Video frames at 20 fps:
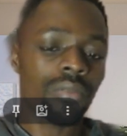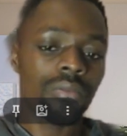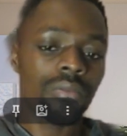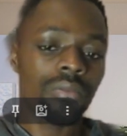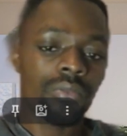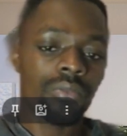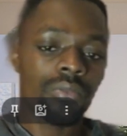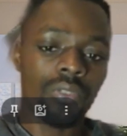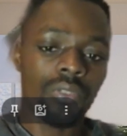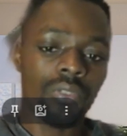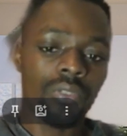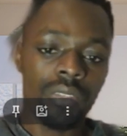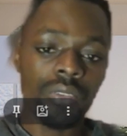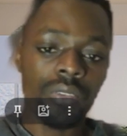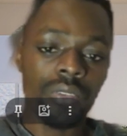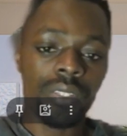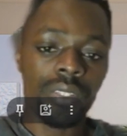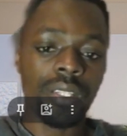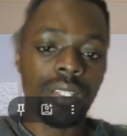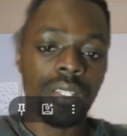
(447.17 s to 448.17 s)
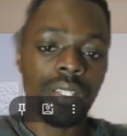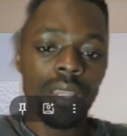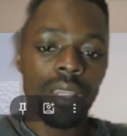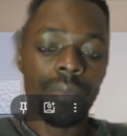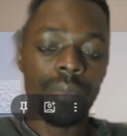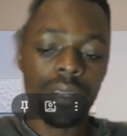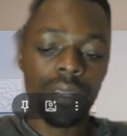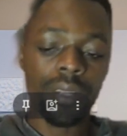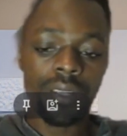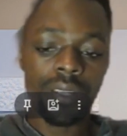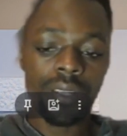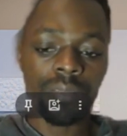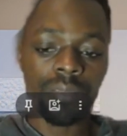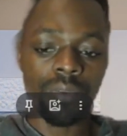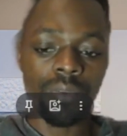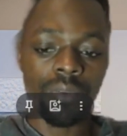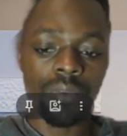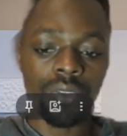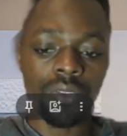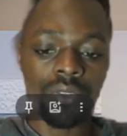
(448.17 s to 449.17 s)
continuously type and
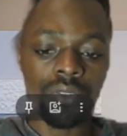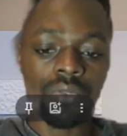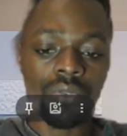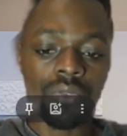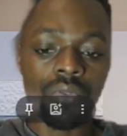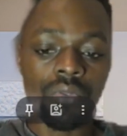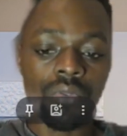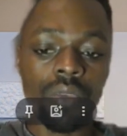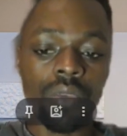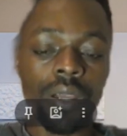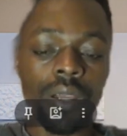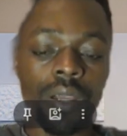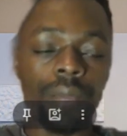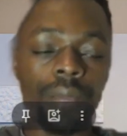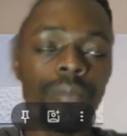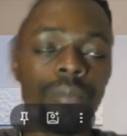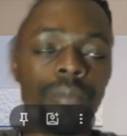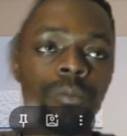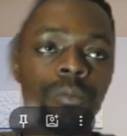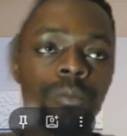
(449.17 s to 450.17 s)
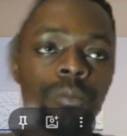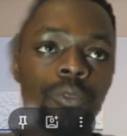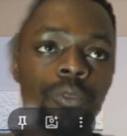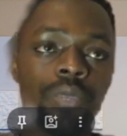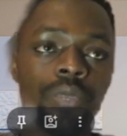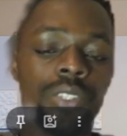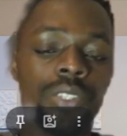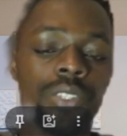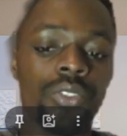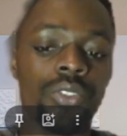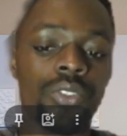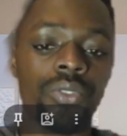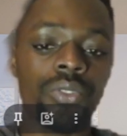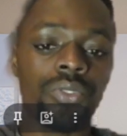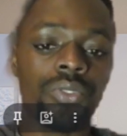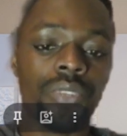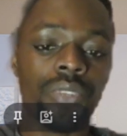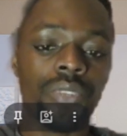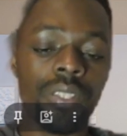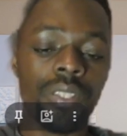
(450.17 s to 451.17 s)
respond to questions
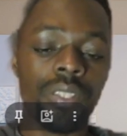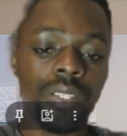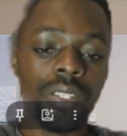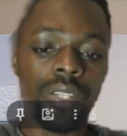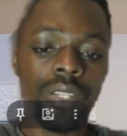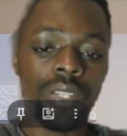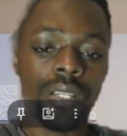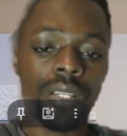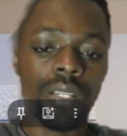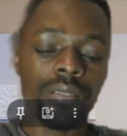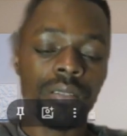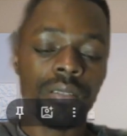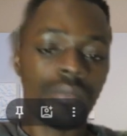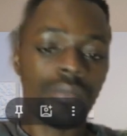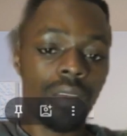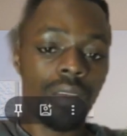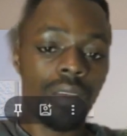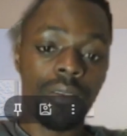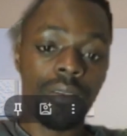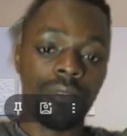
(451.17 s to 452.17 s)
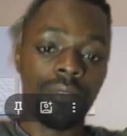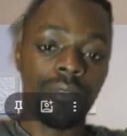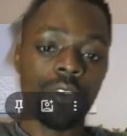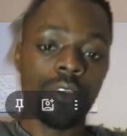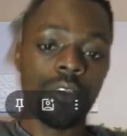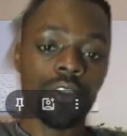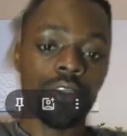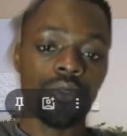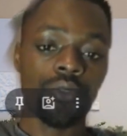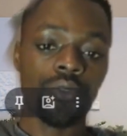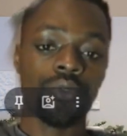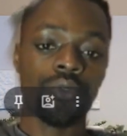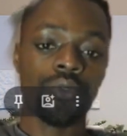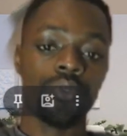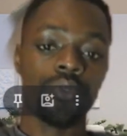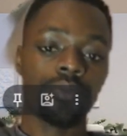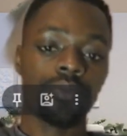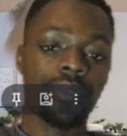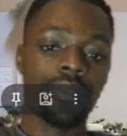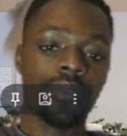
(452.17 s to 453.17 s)
in the chat. Now, if you are 2,
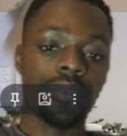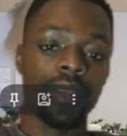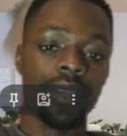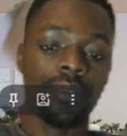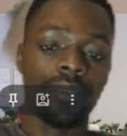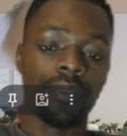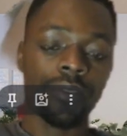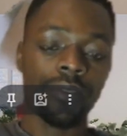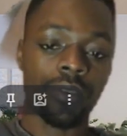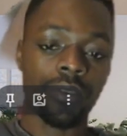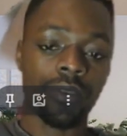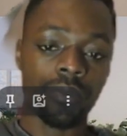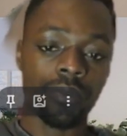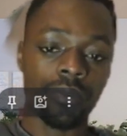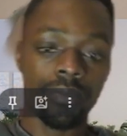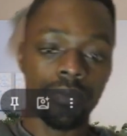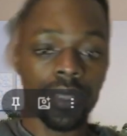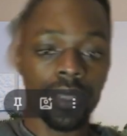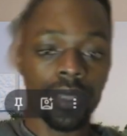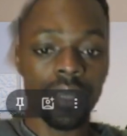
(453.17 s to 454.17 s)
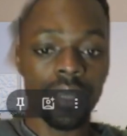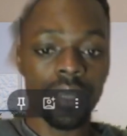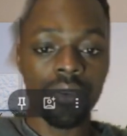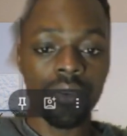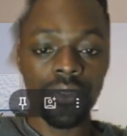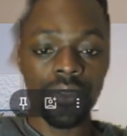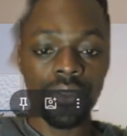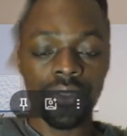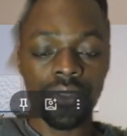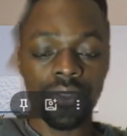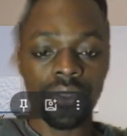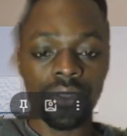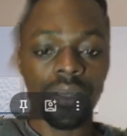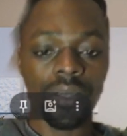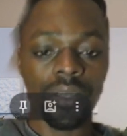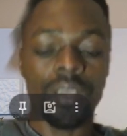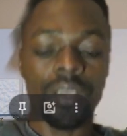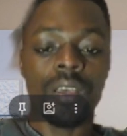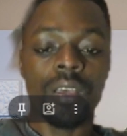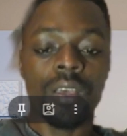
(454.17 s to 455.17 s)
3, or 4 meeting hosts,
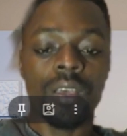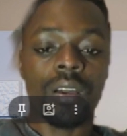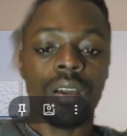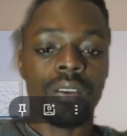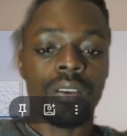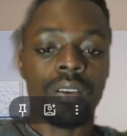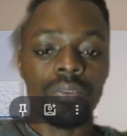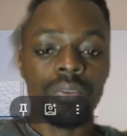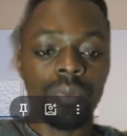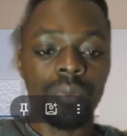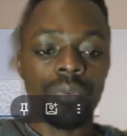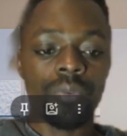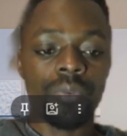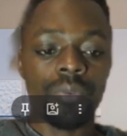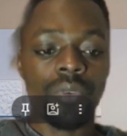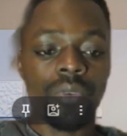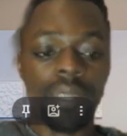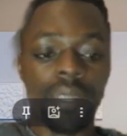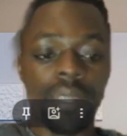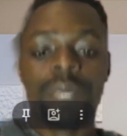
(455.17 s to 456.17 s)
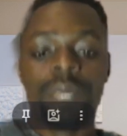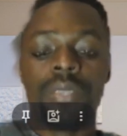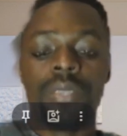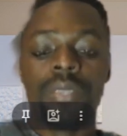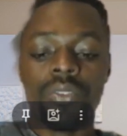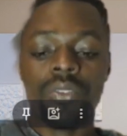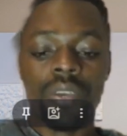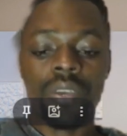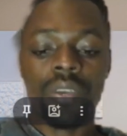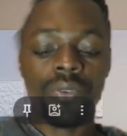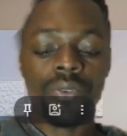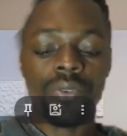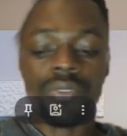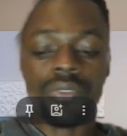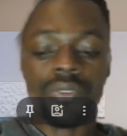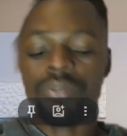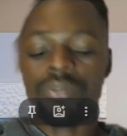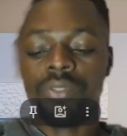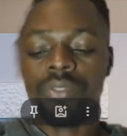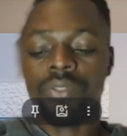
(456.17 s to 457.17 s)
or people who are helping you out,
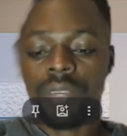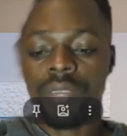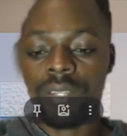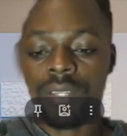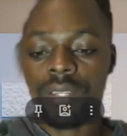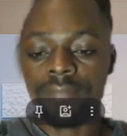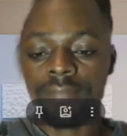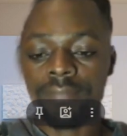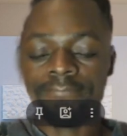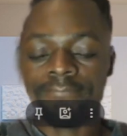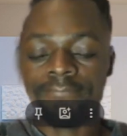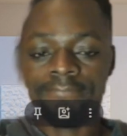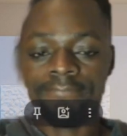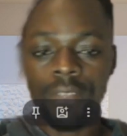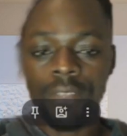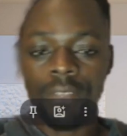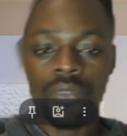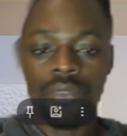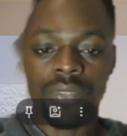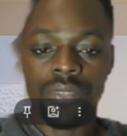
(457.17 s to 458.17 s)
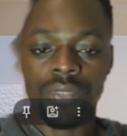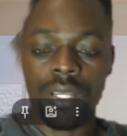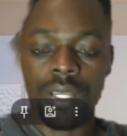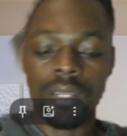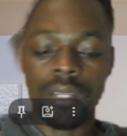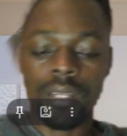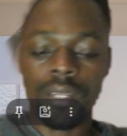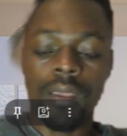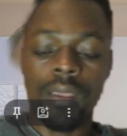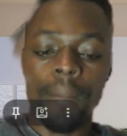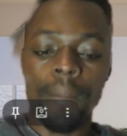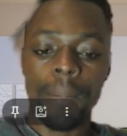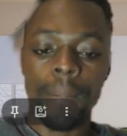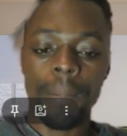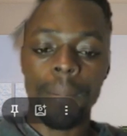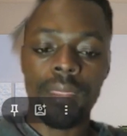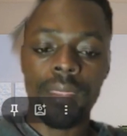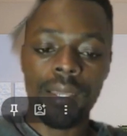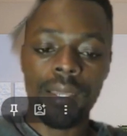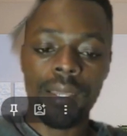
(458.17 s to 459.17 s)
you can use that. But there
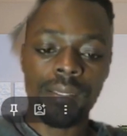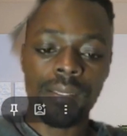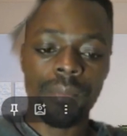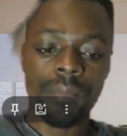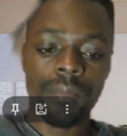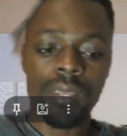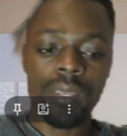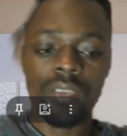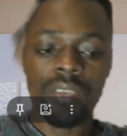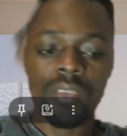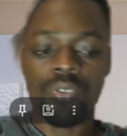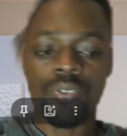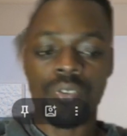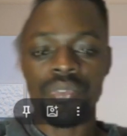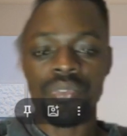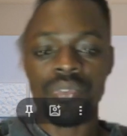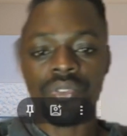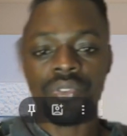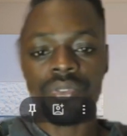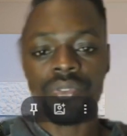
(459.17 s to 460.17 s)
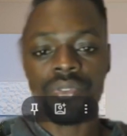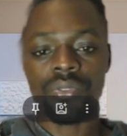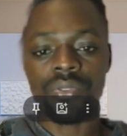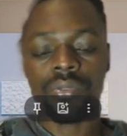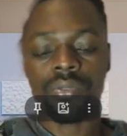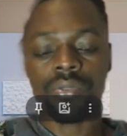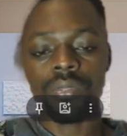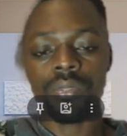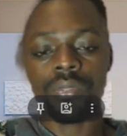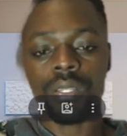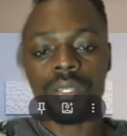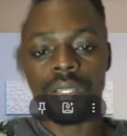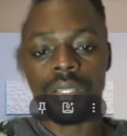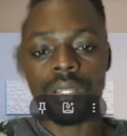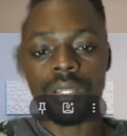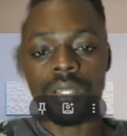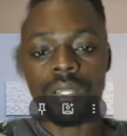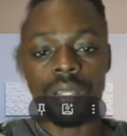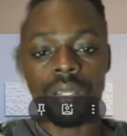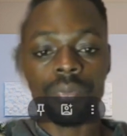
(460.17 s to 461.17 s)
are some other options that can
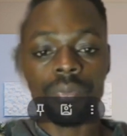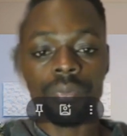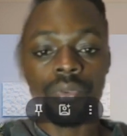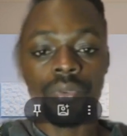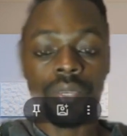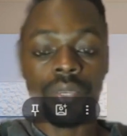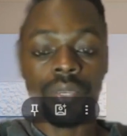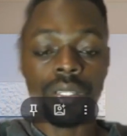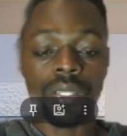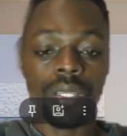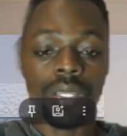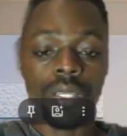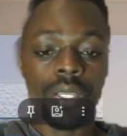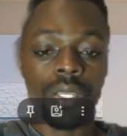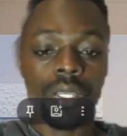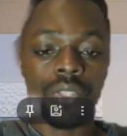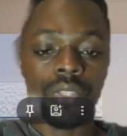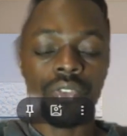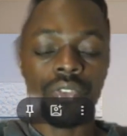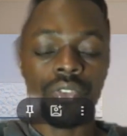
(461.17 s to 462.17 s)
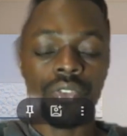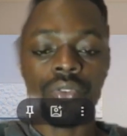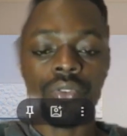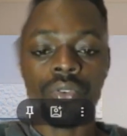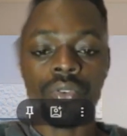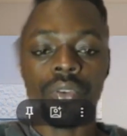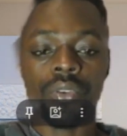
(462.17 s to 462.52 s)
help you engage your